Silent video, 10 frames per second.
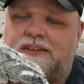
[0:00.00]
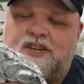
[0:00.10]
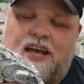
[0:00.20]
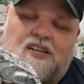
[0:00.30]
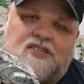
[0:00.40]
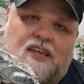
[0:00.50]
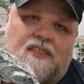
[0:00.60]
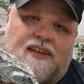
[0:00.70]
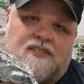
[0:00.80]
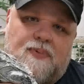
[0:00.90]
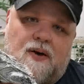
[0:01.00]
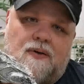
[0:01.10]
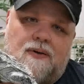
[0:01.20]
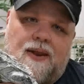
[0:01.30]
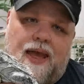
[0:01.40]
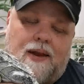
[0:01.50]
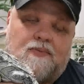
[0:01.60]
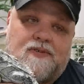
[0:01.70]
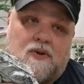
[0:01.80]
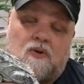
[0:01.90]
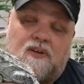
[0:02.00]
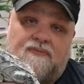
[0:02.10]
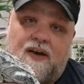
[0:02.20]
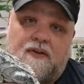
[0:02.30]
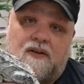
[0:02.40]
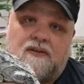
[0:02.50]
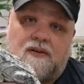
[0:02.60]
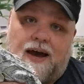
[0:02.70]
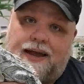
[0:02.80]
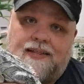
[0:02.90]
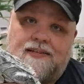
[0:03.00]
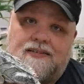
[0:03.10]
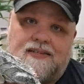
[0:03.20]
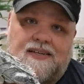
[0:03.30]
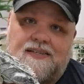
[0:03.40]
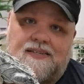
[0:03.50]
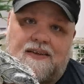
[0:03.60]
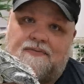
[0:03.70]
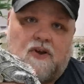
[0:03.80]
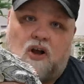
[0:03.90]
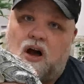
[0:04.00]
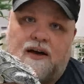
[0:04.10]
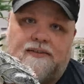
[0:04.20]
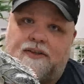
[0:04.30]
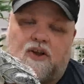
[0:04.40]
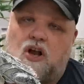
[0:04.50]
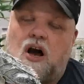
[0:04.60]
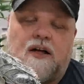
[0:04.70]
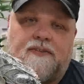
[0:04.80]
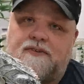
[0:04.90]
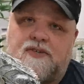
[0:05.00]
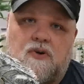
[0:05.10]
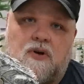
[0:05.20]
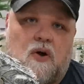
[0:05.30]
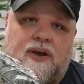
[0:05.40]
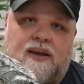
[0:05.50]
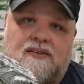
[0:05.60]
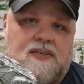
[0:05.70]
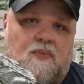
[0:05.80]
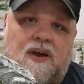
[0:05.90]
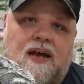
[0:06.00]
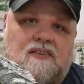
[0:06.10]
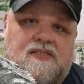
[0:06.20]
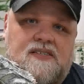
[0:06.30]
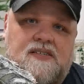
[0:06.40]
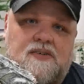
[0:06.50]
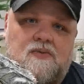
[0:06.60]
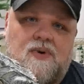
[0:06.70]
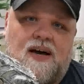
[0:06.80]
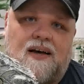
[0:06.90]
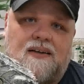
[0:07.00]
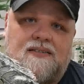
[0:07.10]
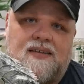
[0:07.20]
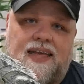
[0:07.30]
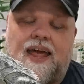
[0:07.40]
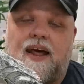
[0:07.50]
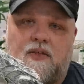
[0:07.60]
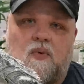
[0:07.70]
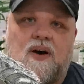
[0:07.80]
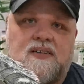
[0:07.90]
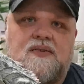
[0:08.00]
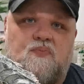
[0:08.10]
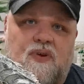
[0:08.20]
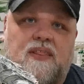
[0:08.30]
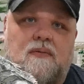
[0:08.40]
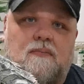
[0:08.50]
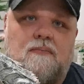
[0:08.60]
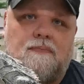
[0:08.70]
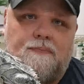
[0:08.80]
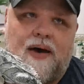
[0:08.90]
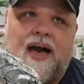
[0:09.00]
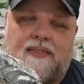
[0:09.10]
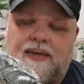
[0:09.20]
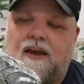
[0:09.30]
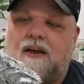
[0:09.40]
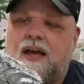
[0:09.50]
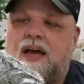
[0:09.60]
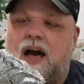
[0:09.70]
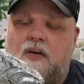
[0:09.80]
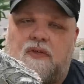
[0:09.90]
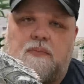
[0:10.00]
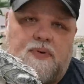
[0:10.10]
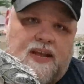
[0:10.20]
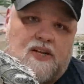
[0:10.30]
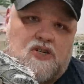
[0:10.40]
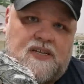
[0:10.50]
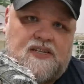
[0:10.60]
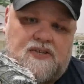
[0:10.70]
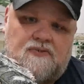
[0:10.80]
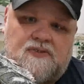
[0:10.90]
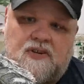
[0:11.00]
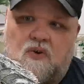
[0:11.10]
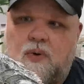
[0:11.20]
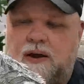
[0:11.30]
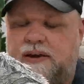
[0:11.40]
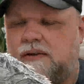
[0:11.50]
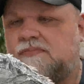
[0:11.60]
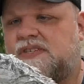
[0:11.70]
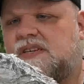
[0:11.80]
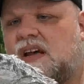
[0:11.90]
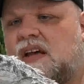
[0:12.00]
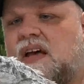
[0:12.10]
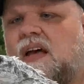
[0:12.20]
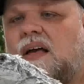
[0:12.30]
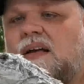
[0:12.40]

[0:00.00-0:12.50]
One of the challenging things about animals that are only found on islands is if they're gone, they're gone. There's no going somewhere else to get other ones and bring them back there, other than potentially zoos and aquariums.